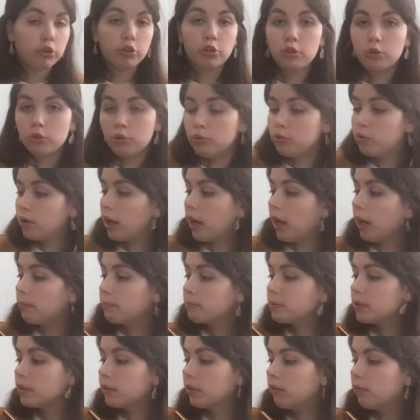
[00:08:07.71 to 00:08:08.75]
2
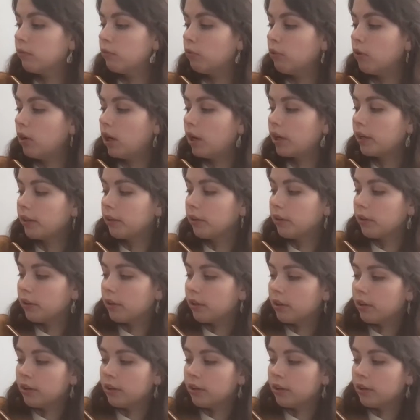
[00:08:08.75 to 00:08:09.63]
cups of water.